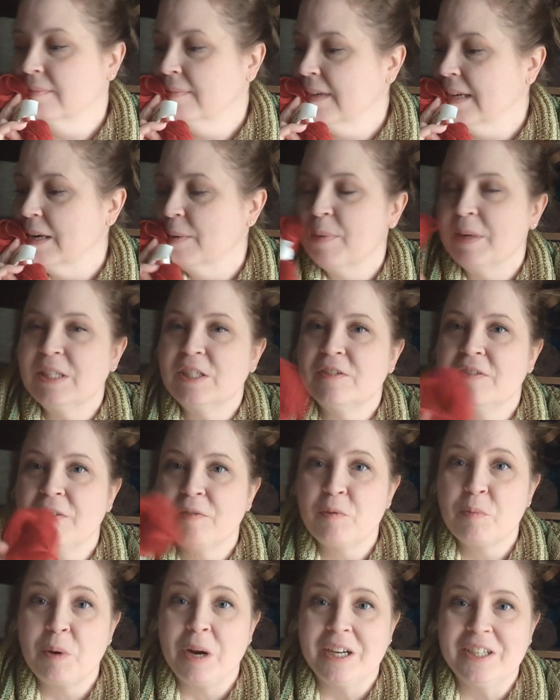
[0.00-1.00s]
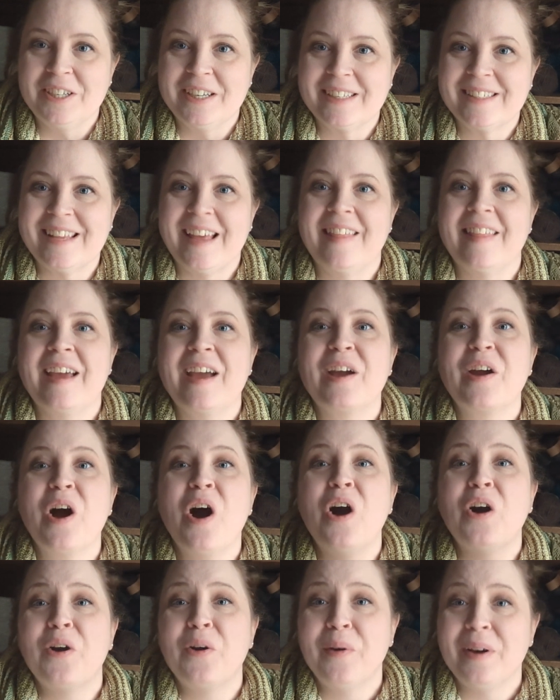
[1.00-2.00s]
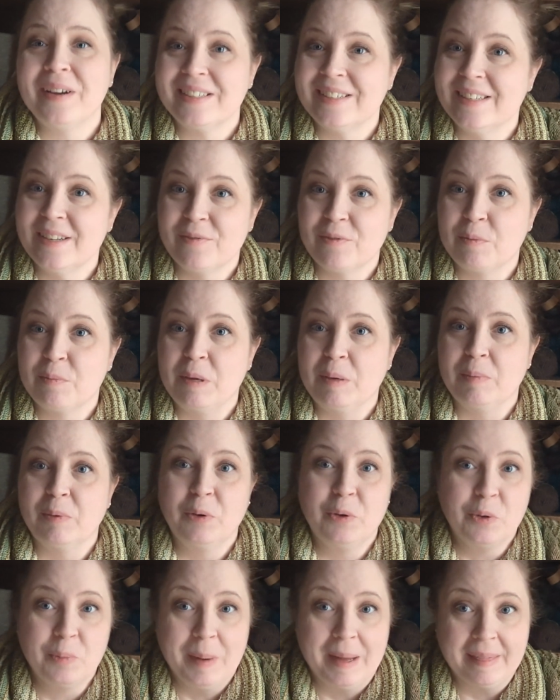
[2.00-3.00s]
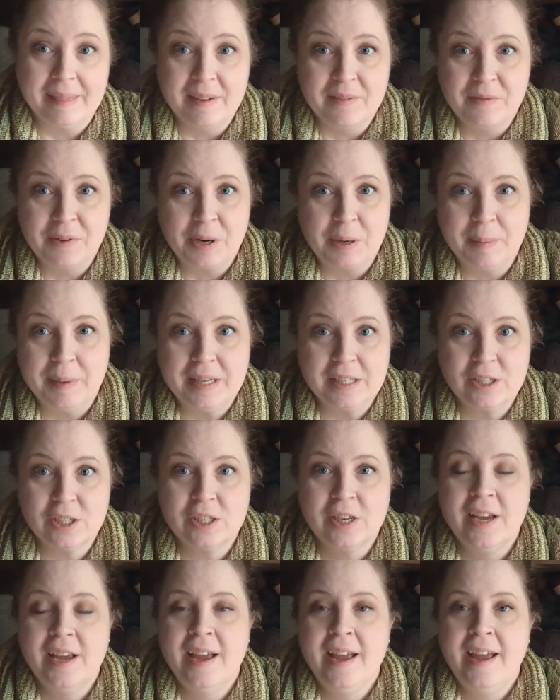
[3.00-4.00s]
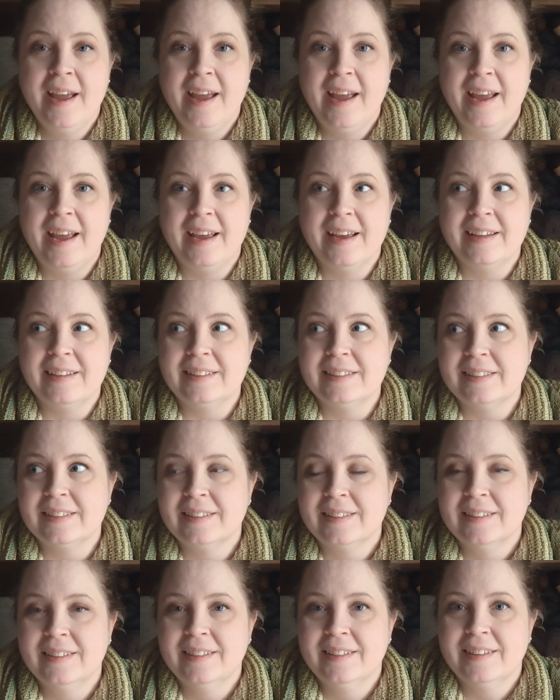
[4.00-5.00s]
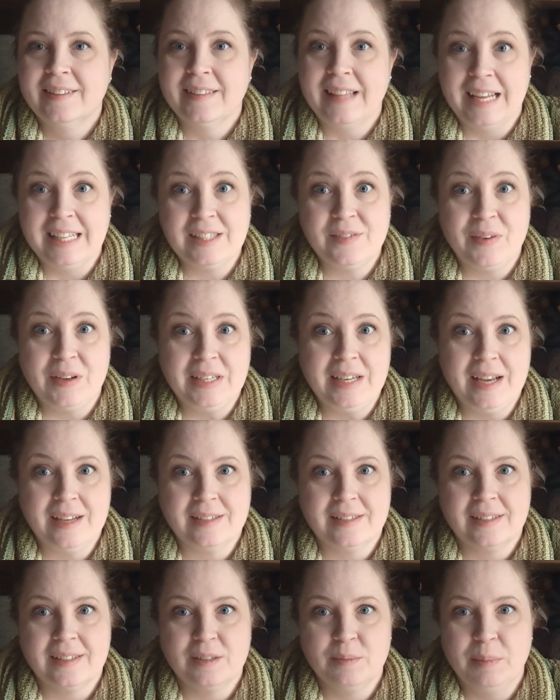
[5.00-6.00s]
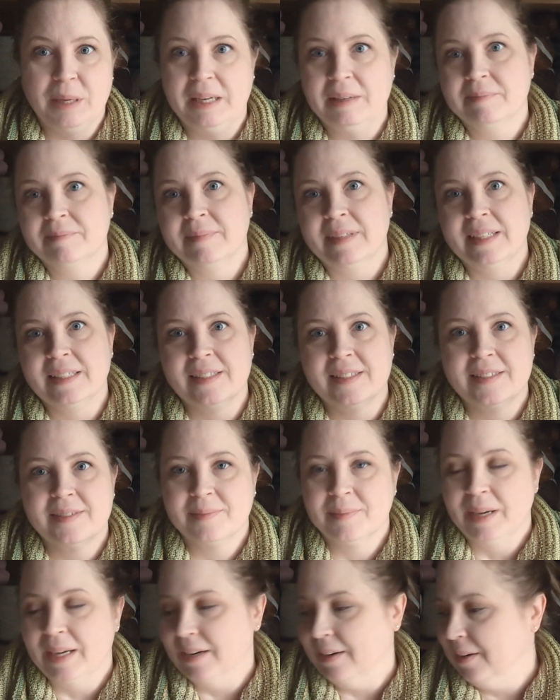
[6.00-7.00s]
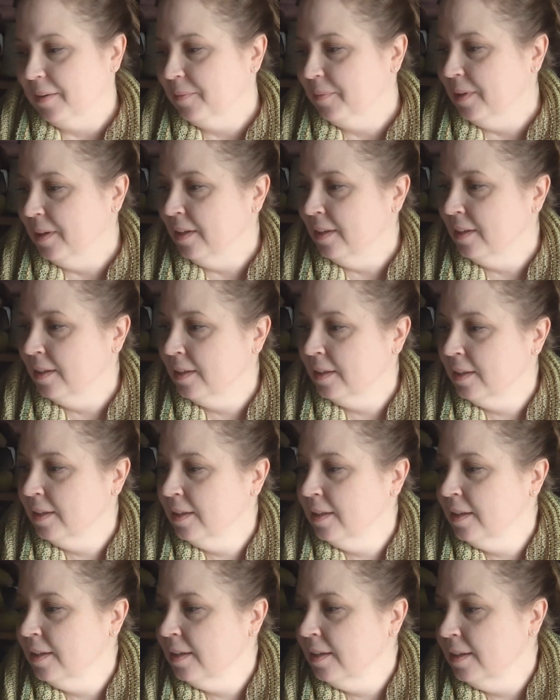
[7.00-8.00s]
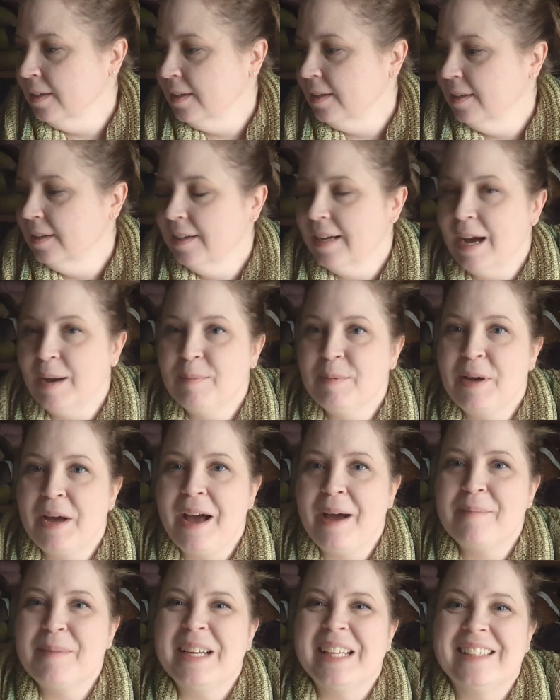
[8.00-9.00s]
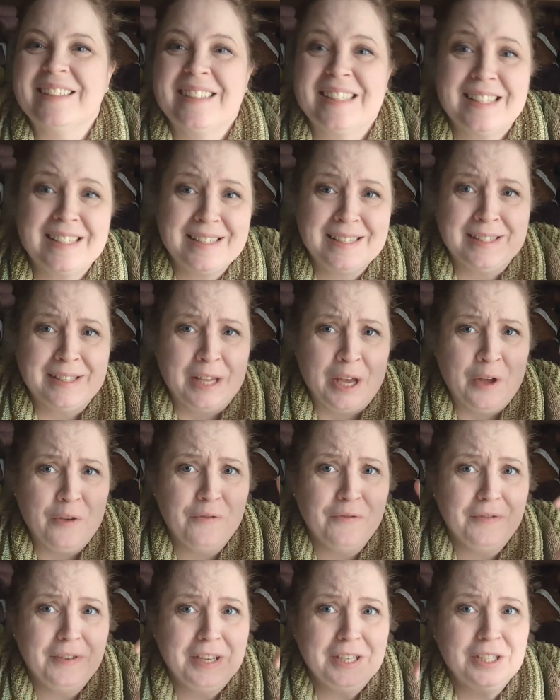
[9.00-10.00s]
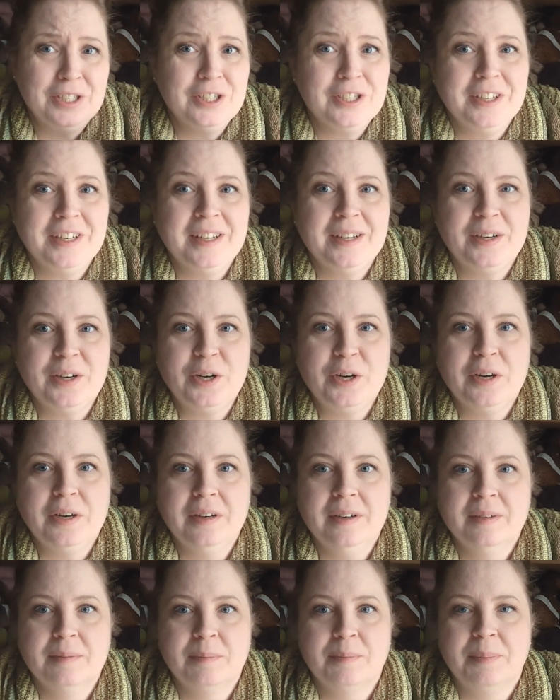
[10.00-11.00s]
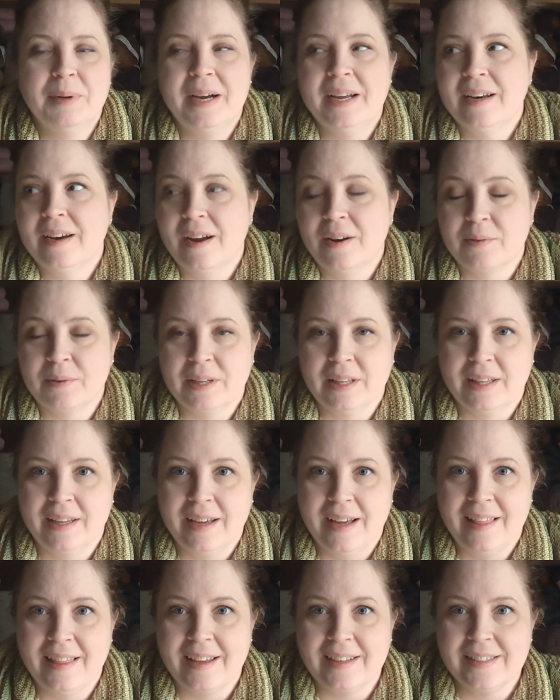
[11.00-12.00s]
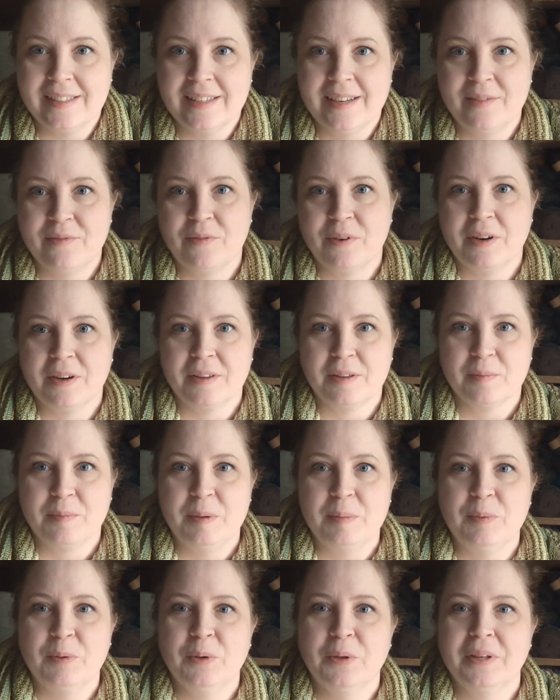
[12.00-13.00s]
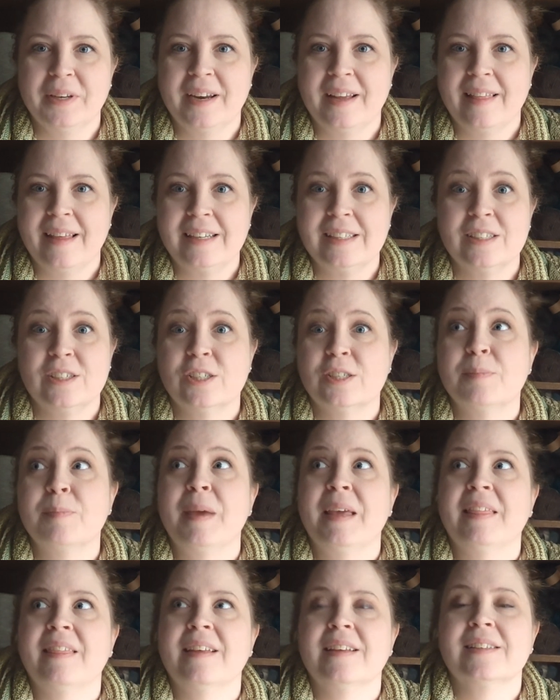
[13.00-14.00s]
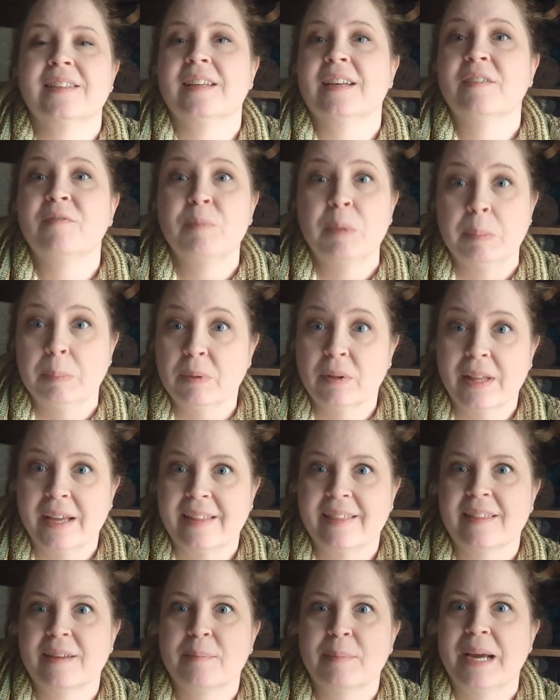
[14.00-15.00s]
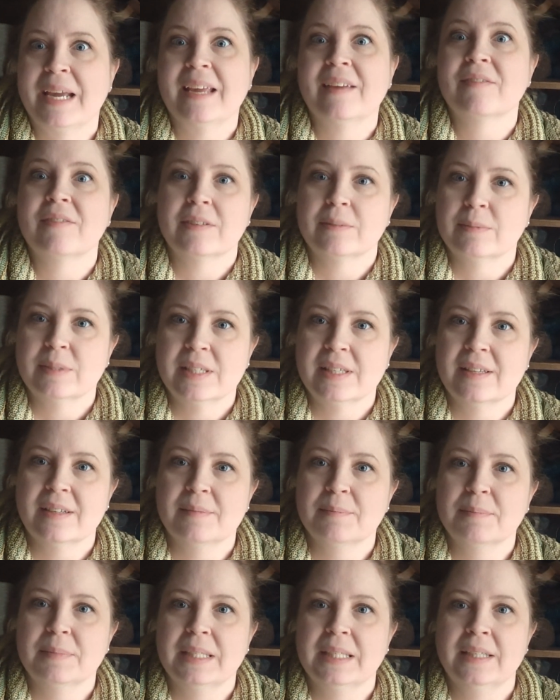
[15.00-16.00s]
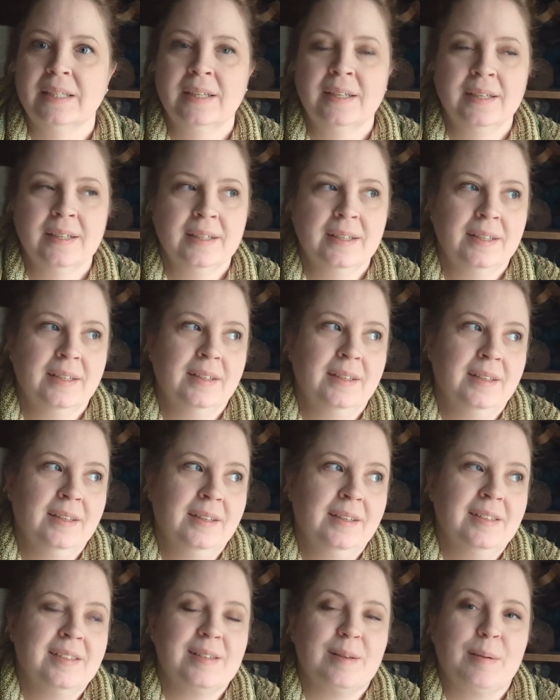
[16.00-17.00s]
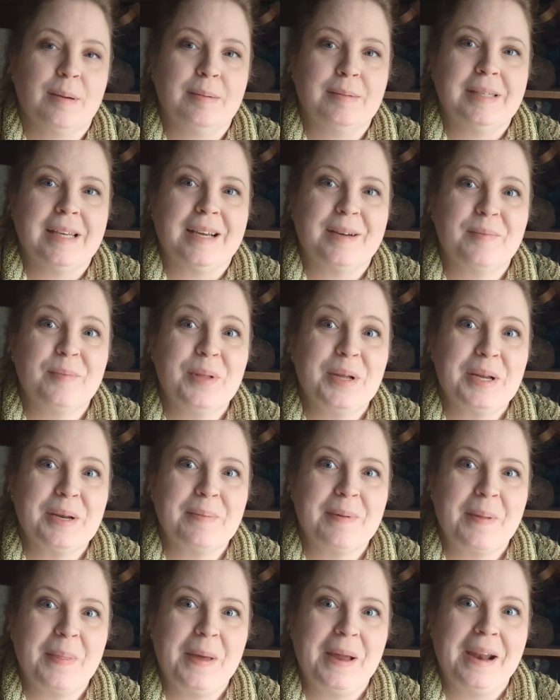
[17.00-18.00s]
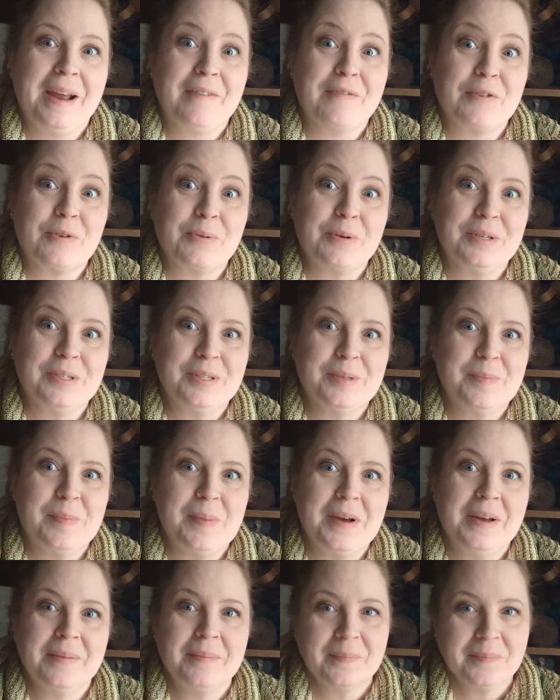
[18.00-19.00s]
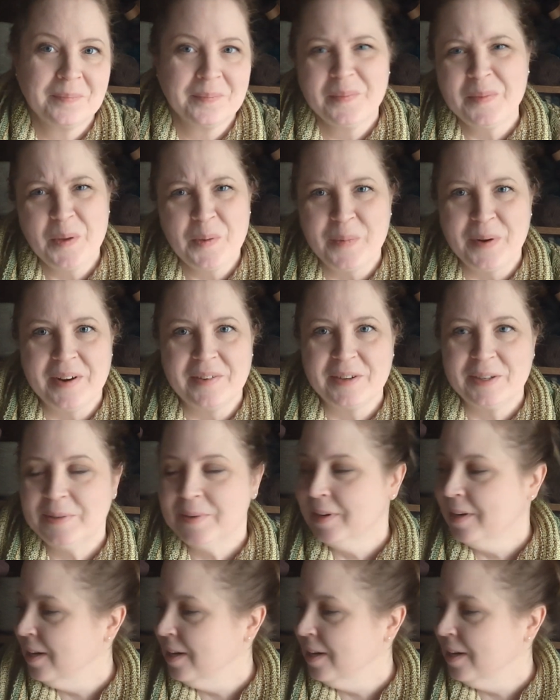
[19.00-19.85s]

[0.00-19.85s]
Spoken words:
in a bunch of different projects, and they all go out to different people whom I love very much, and that's fantastic to me. It's, I don't know, I'm a selfish knitter, but not really. I like to knit for other people, and I like to just make things, and if people like them, I give them to them, and sometimes I complain about that afterwards, but whatever.